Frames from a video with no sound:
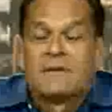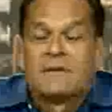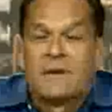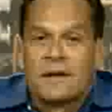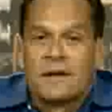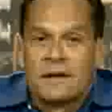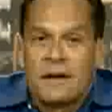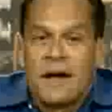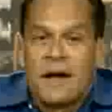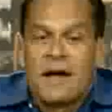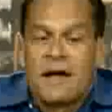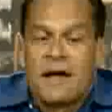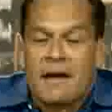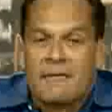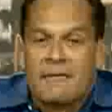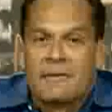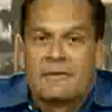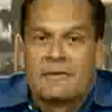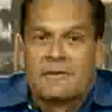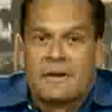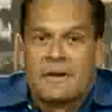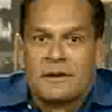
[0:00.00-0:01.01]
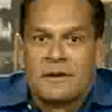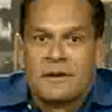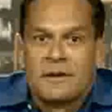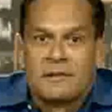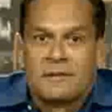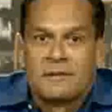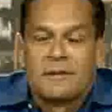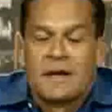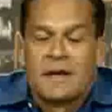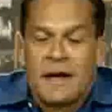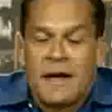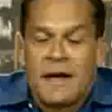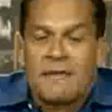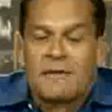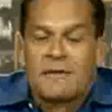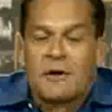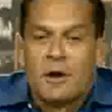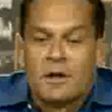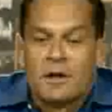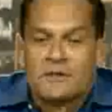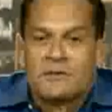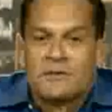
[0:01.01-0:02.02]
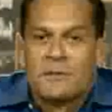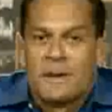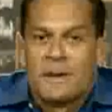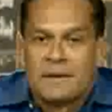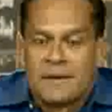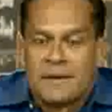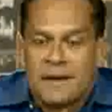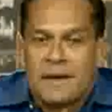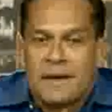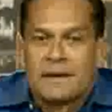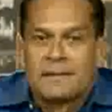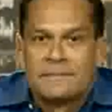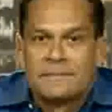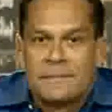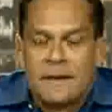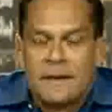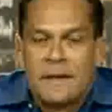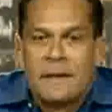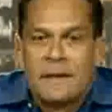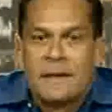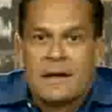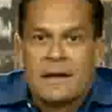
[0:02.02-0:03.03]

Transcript: Yes, I have insight. Yeah, I have knowledge about that.